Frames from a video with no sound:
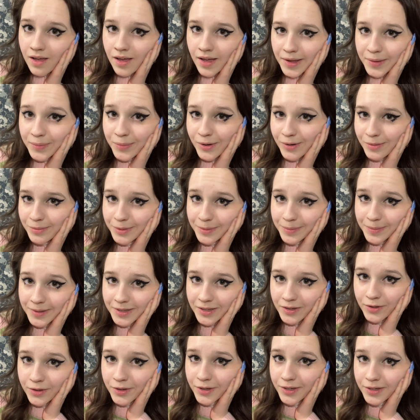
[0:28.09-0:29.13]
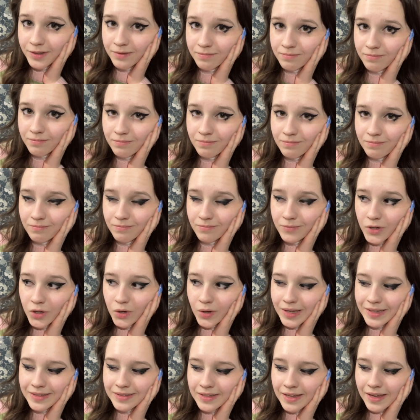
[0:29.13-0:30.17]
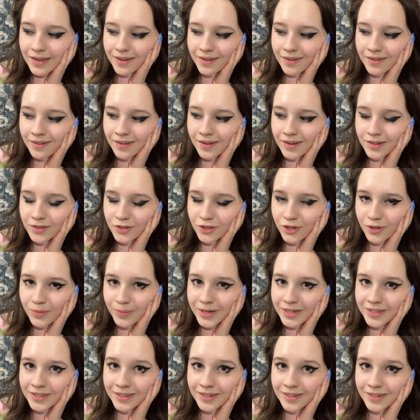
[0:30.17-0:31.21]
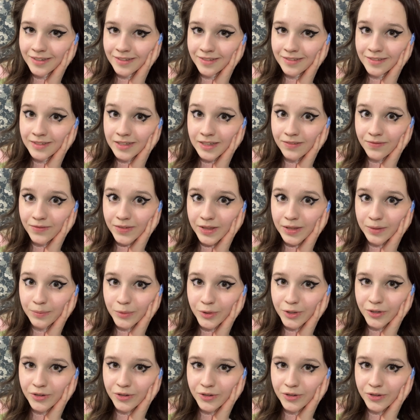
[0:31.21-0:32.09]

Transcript: I probably could go outside and show you my chickens and feed them more